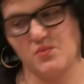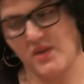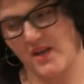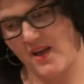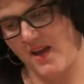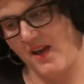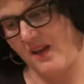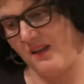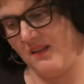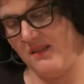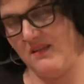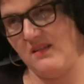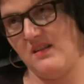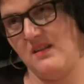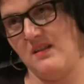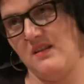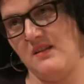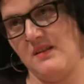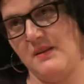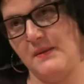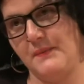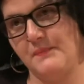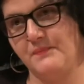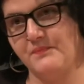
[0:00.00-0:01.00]
We had
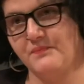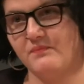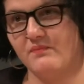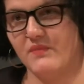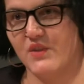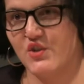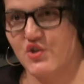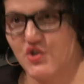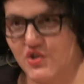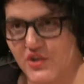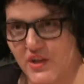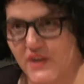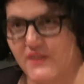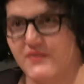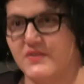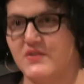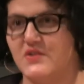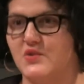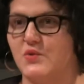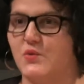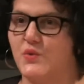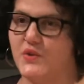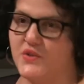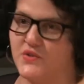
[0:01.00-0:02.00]

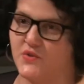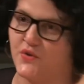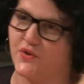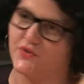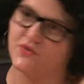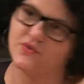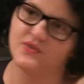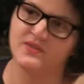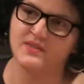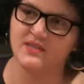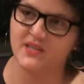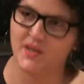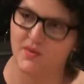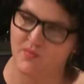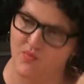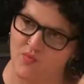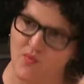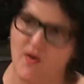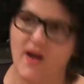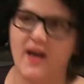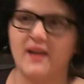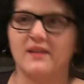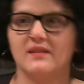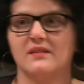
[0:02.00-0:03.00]
shifts, who is going to sleep
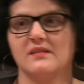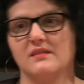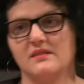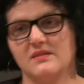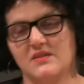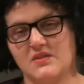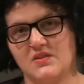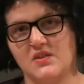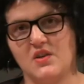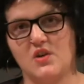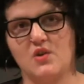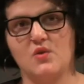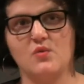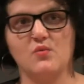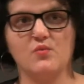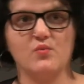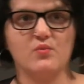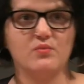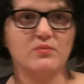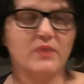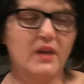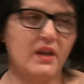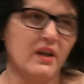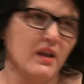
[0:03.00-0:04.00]
when. So
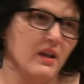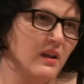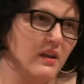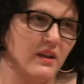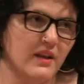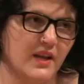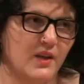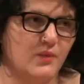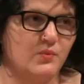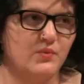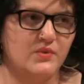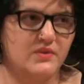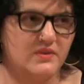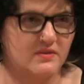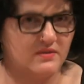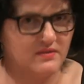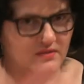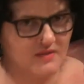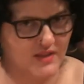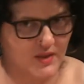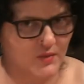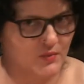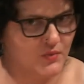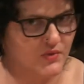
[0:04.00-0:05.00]
it
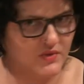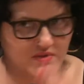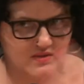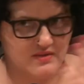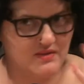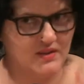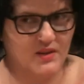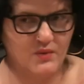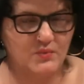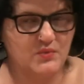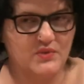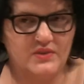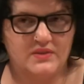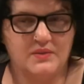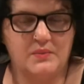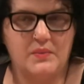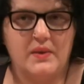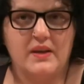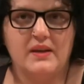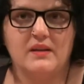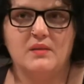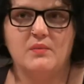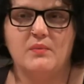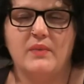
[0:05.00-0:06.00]
was a
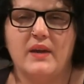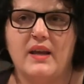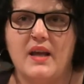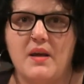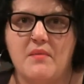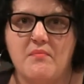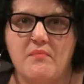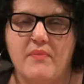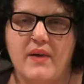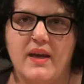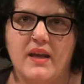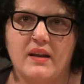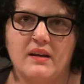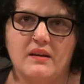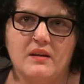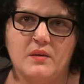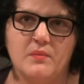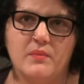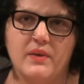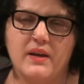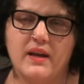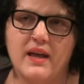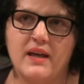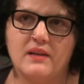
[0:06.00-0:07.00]
big campaign and a
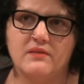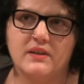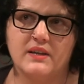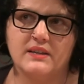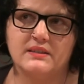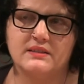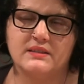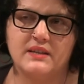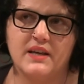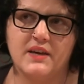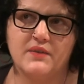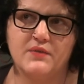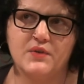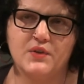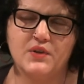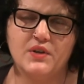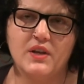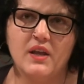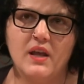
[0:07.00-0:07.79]
big advocacy effort.